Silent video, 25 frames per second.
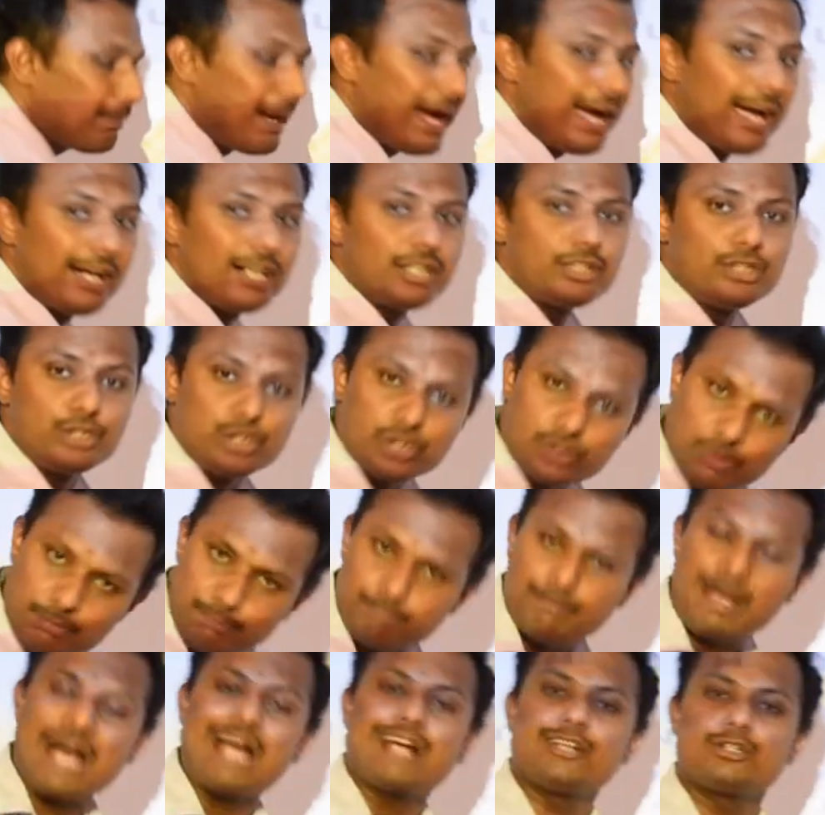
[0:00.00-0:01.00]
back
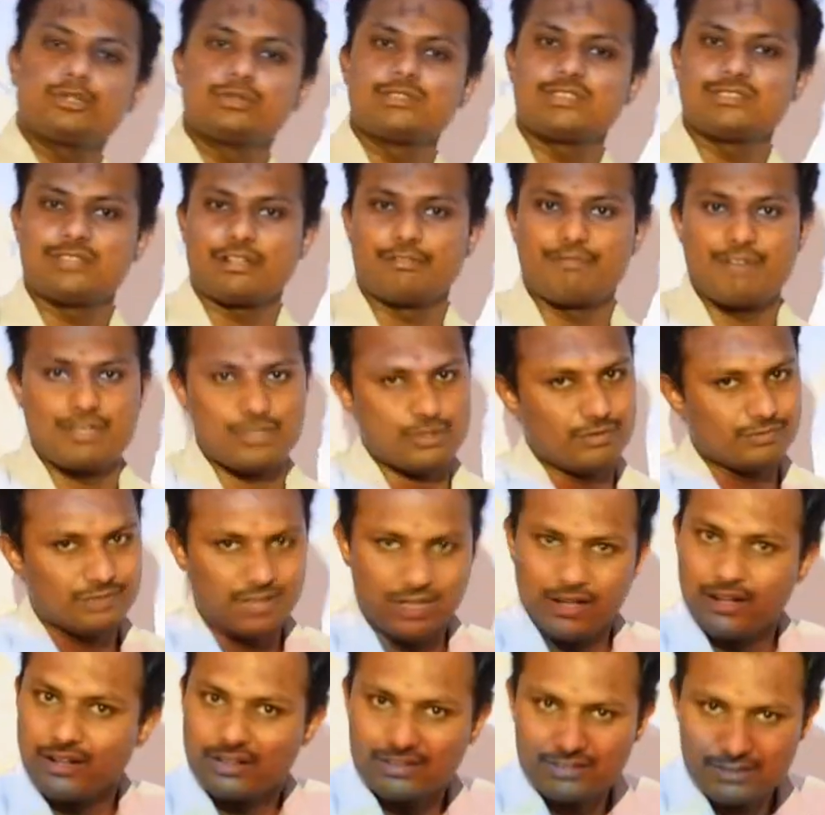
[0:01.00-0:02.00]
to the surface of
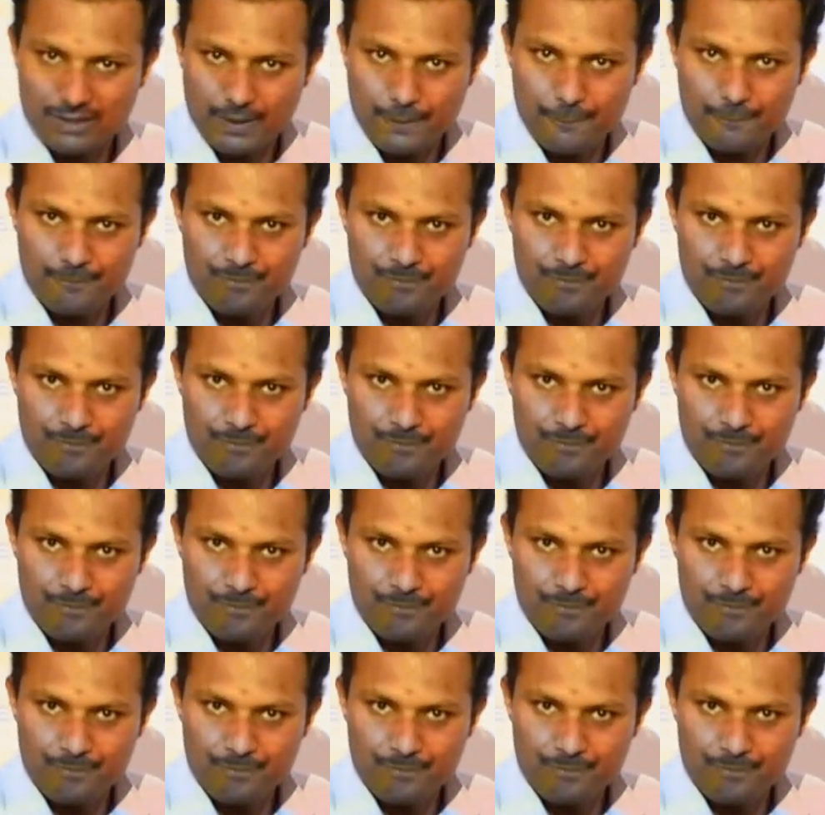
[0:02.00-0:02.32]
the Earth.